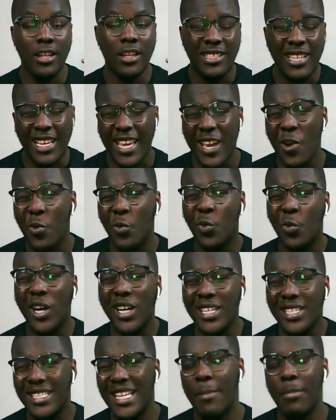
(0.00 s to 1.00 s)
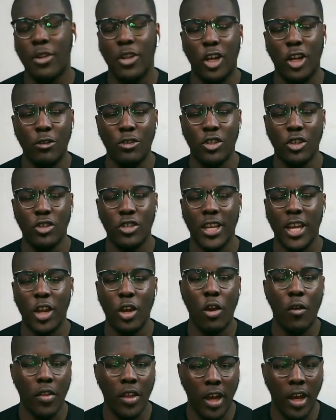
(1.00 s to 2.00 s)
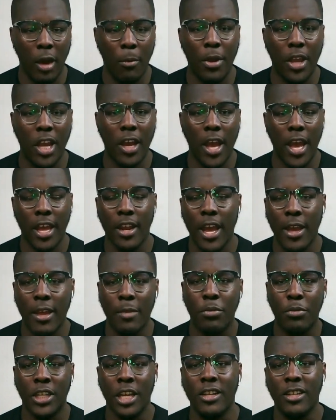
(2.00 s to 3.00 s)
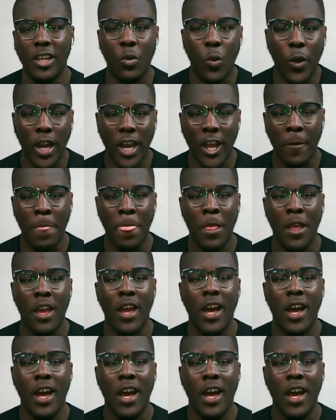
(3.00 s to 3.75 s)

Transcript: to get one step closer to getting over the hump and potentially winning